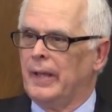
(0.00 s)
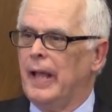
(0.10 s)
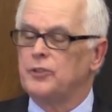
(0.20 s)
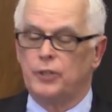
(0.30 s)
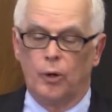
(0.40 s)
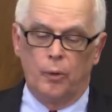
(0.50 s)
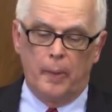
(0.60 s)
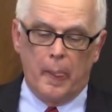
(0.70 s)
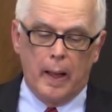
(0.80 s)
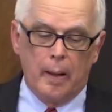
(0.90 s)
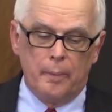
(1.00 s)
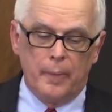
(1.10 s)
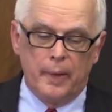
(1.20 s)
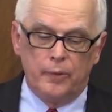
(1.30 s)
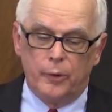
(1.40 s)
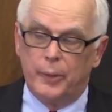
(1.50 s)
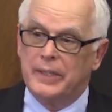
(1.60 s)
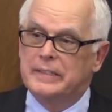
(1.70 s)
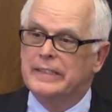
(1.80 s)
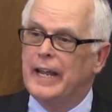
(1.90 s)
And so we
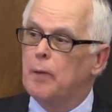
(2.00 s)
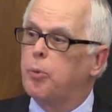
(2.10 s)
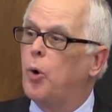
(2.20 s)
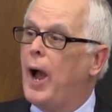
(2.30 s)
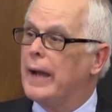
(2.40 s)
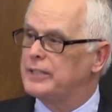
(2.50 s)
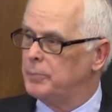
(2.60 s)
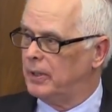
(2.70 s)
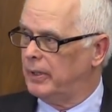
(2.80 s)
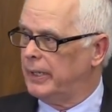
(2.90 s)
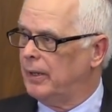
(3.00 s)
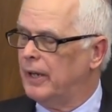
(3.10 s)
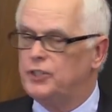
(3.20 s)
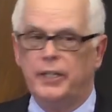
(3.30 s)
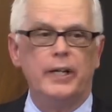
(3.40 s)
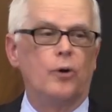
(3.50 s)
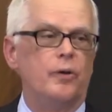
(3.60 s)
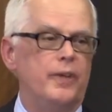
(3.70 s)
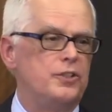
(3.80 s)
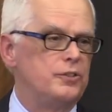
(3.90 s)
can say approximately a Gini
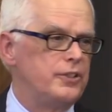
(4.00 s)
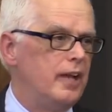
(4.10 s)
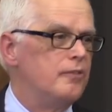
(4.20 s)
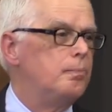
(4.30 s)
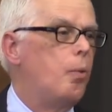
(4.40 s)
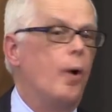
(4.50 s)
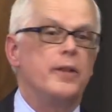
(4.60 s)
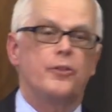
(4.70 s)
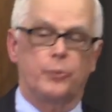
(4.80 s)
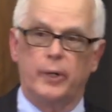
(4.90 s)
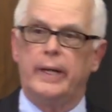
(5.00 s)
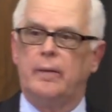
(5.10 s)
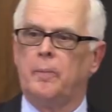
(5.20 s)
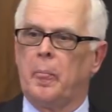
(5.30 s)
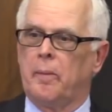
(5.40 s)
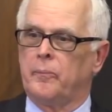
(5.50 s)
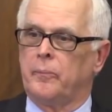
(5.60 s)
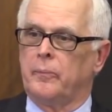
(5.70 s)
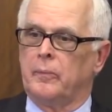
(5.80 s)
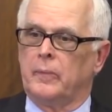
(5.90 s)
coefficient, say, of 0.3,
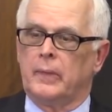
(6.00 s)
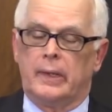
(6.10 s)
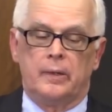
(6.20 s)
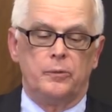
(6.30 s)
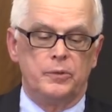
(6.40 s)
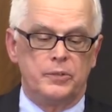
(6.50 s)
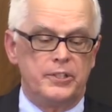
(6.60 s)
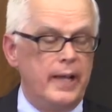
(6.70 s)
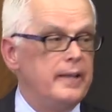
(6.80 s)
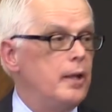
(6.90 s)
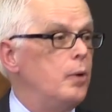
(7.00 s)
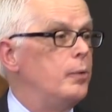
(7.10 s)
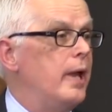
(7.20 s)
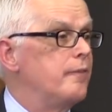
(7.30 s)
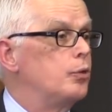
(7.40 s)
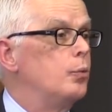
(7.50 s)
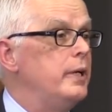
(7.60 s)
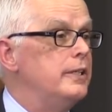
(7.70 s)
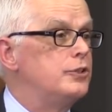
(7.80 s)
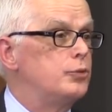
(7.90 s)
would say that we would have to
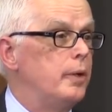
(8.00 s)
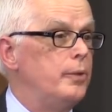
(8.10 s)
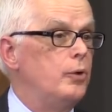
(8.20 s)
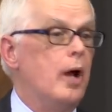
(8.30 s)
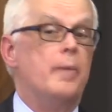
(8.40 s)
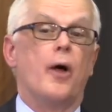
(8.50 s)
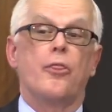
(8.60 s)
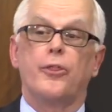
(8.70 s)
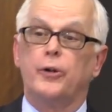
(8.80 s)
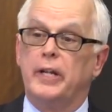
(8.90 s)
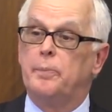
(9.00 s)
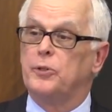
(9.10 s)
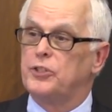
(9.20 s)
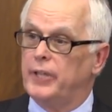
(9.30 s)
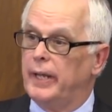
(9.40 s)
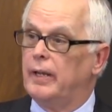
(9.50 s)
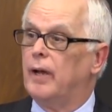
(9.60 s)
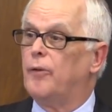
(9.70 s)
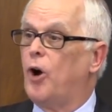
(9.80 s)
redistribute about 30% of